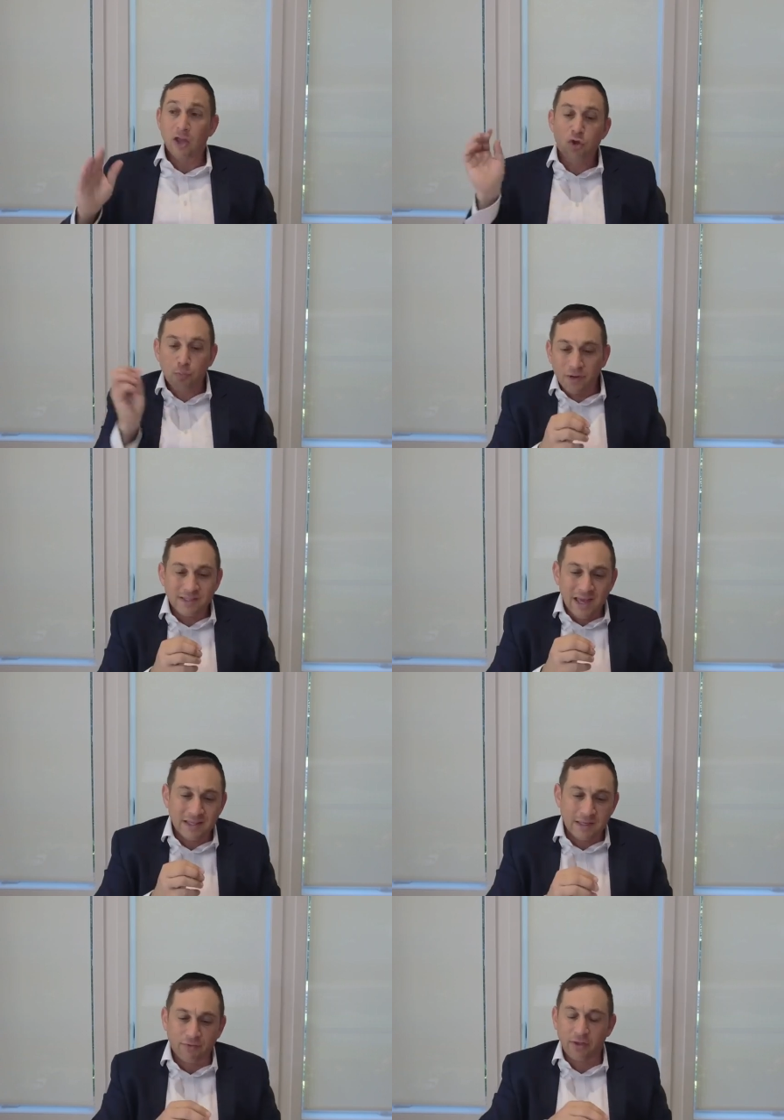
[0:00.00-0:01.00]
You put
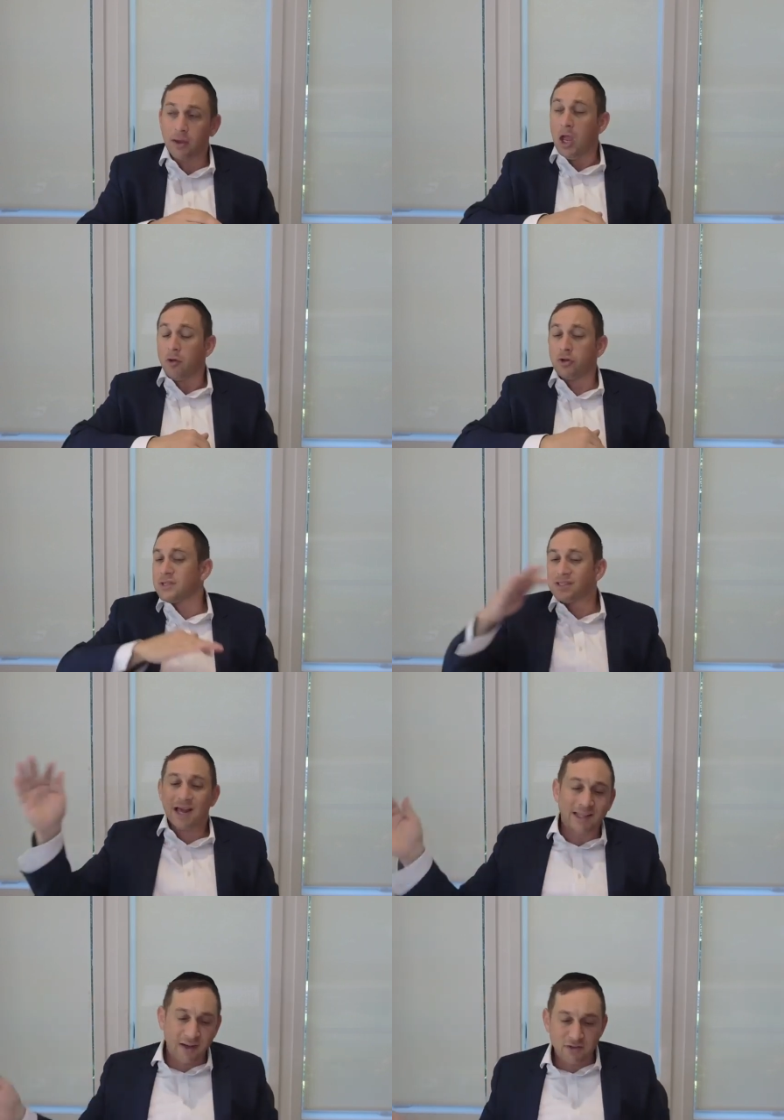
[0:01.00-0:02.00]
aside something because there's
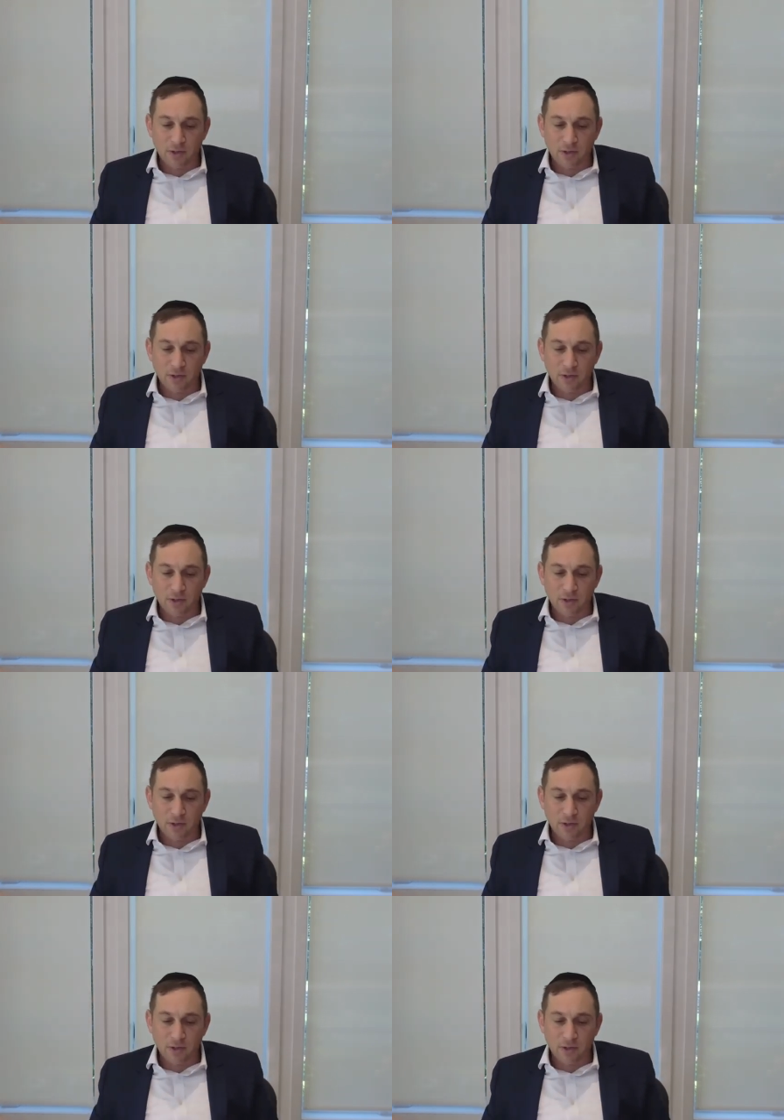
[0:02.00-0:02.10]
not a lot of